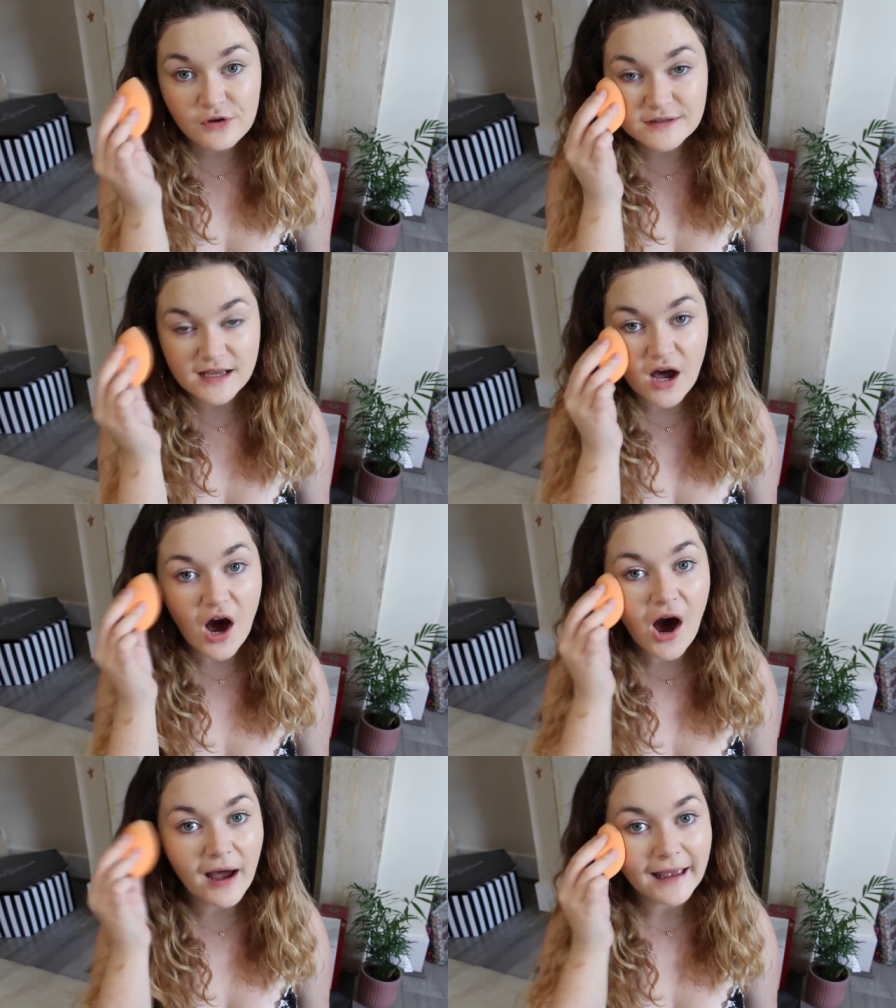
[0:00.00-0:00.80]
using a
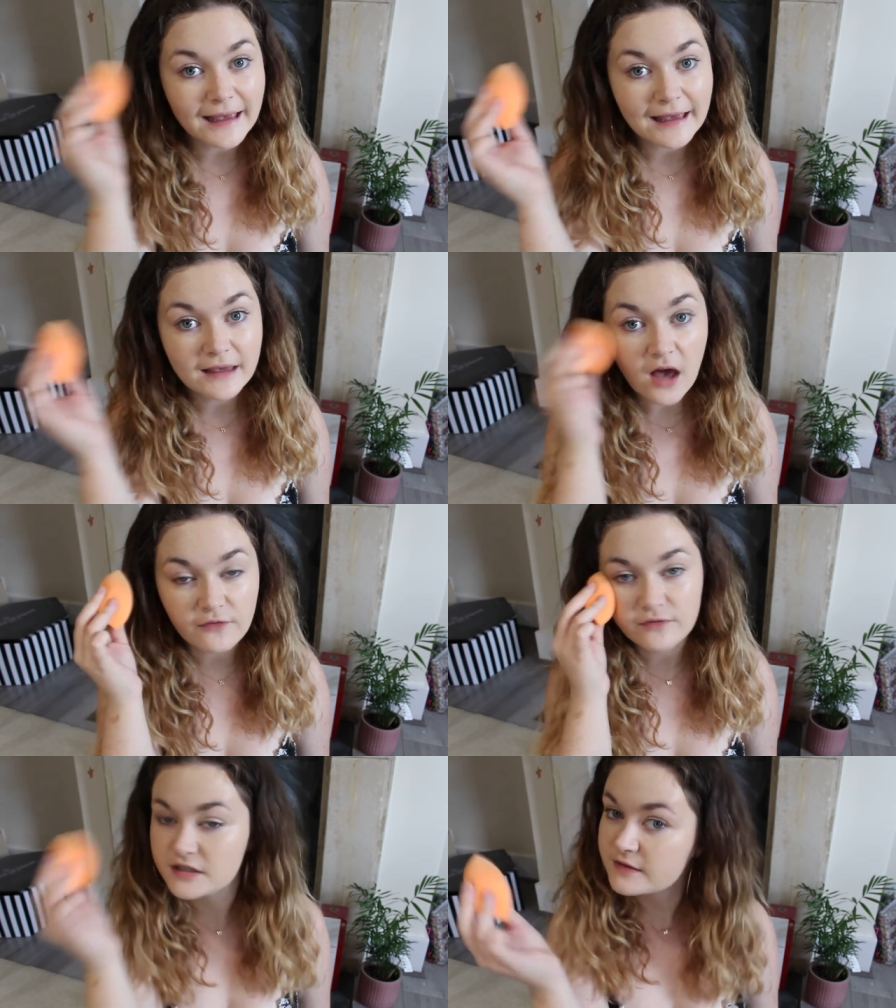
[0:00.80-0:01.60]
high
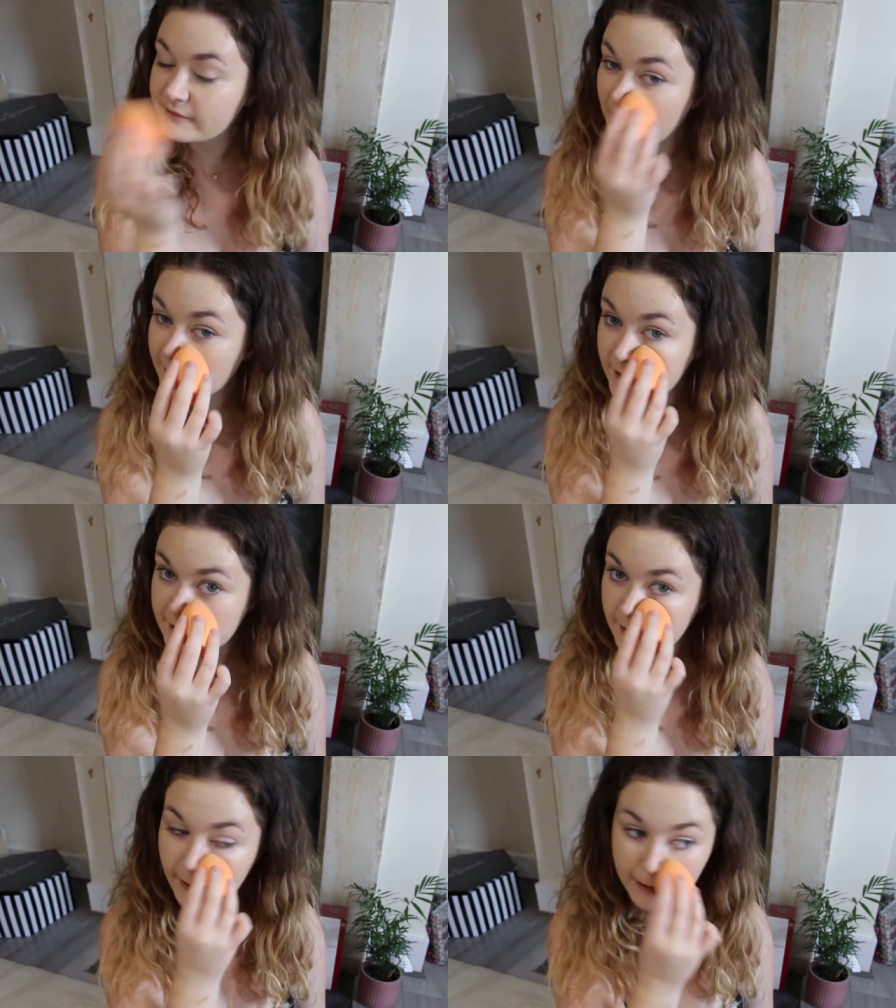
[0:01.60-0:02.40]
coverage
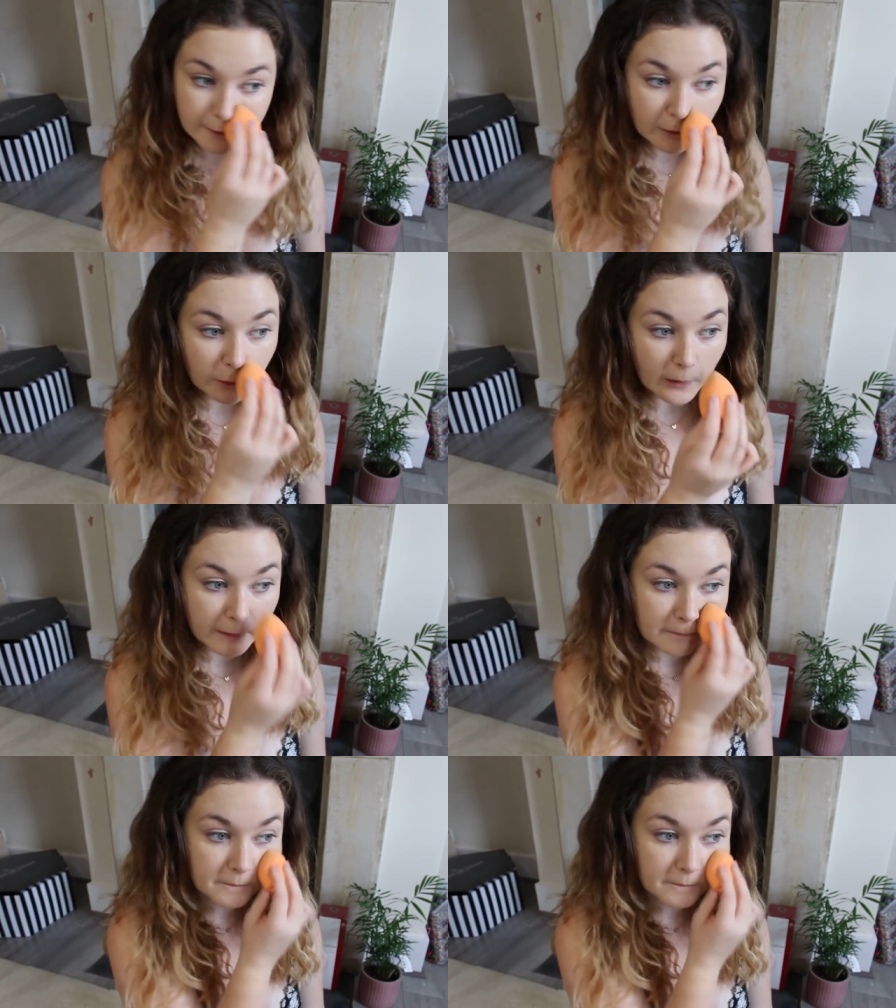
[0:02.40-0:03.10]
foundation like this one.